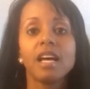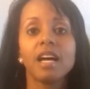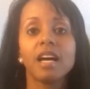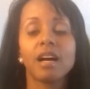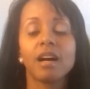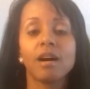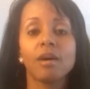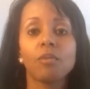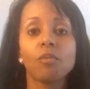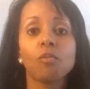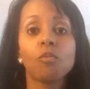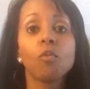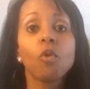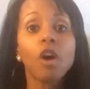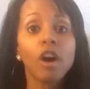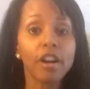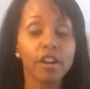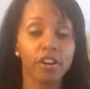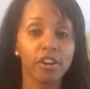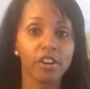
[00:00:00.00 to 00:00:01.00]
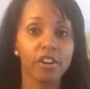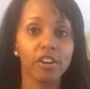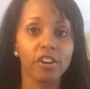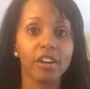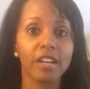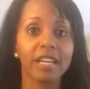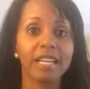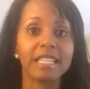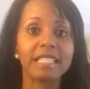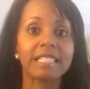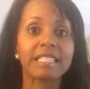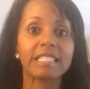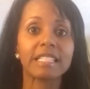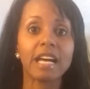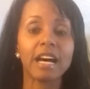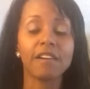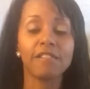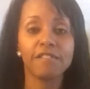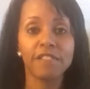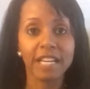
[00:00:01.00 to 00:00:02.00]
water is
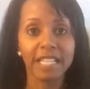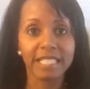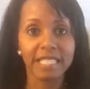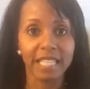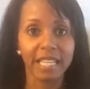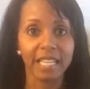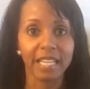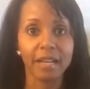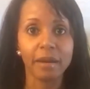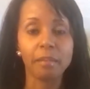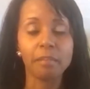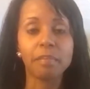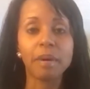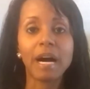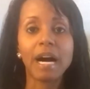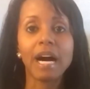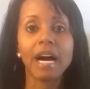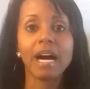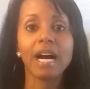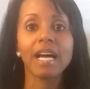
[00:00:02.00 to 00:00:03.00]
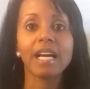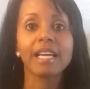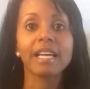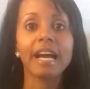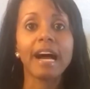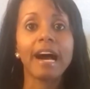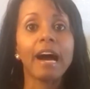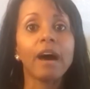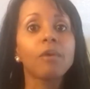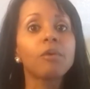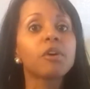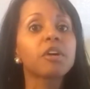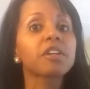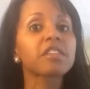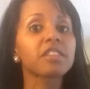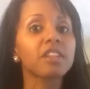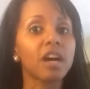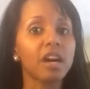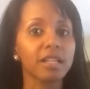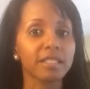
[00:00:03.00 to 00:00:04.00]
affected by our
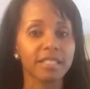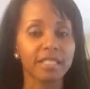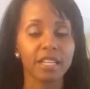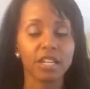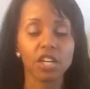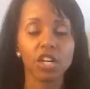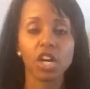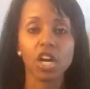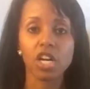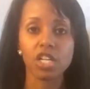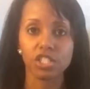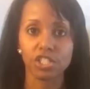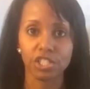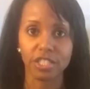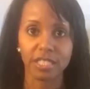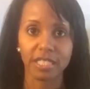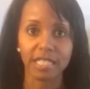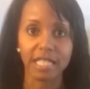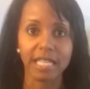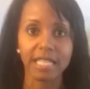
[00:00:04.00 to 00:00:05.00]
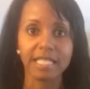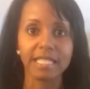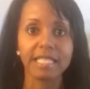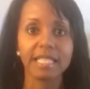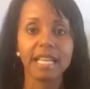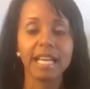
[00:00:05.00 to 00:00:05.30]
thoughts and our consciousness.